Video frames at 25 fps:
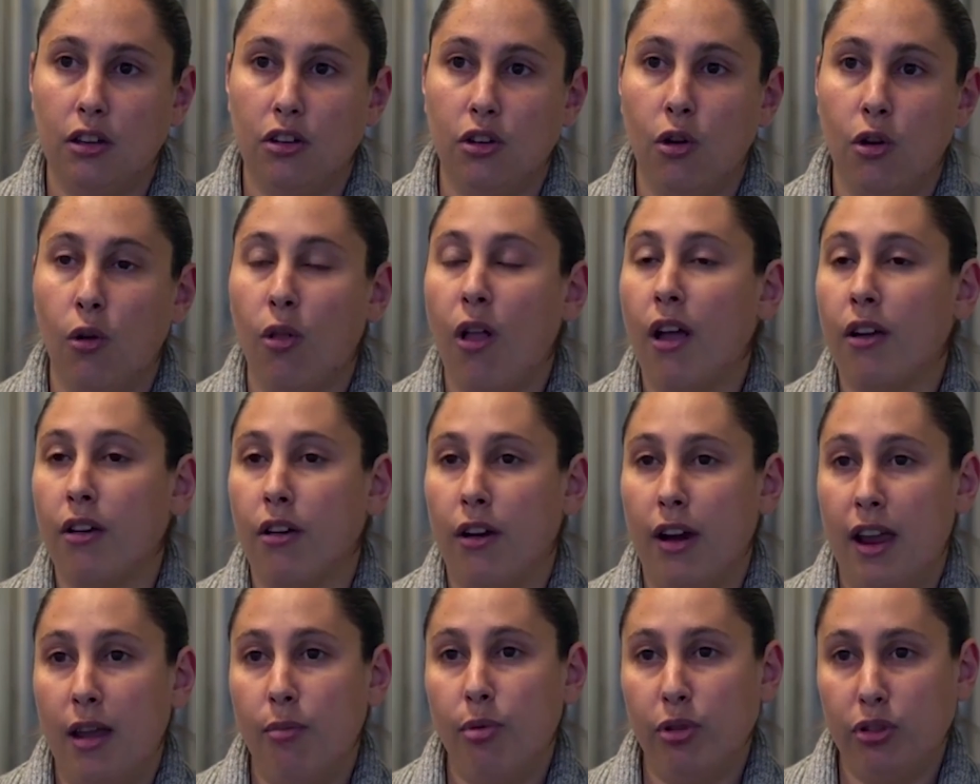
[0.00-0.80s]
no
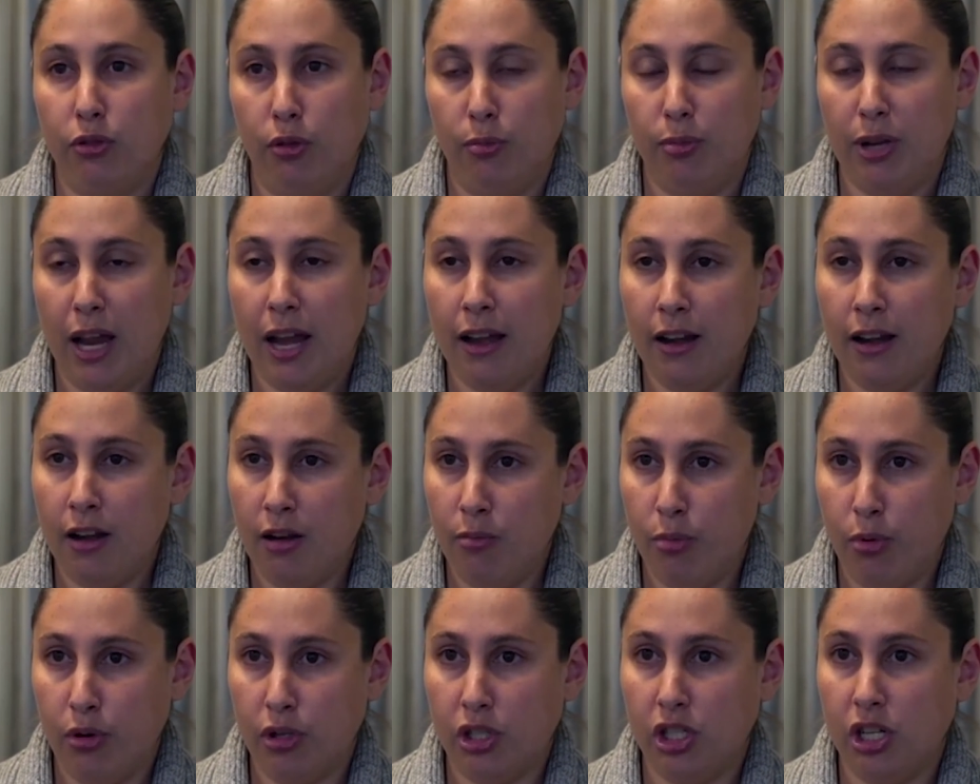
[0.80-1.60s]
longer able to obtain an
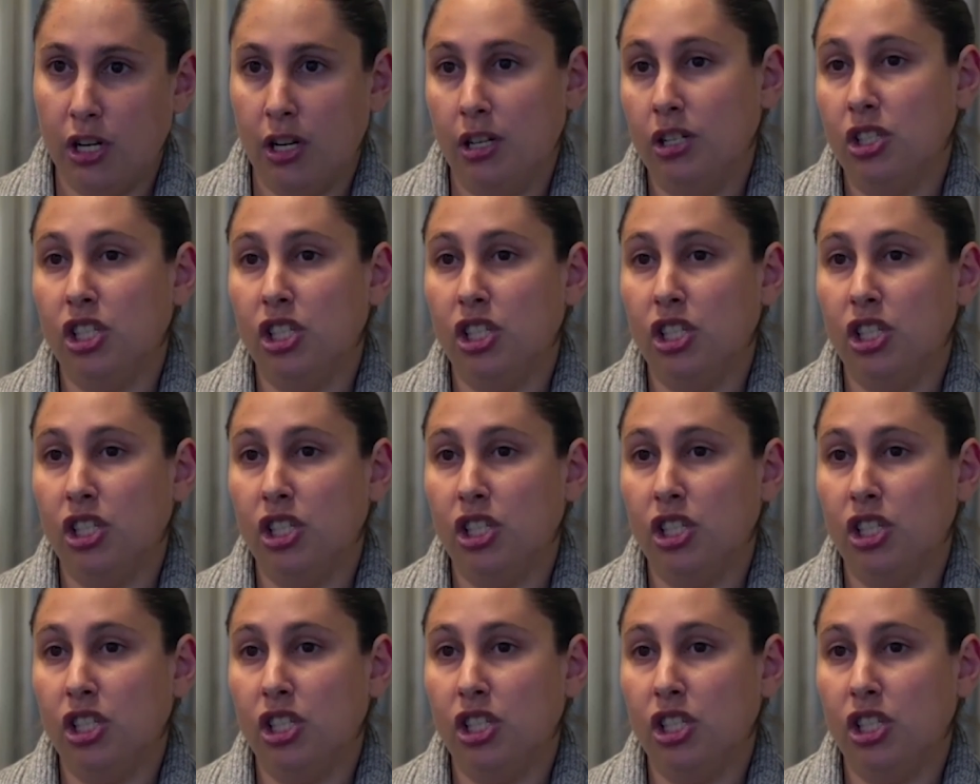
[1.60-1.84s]
abortion,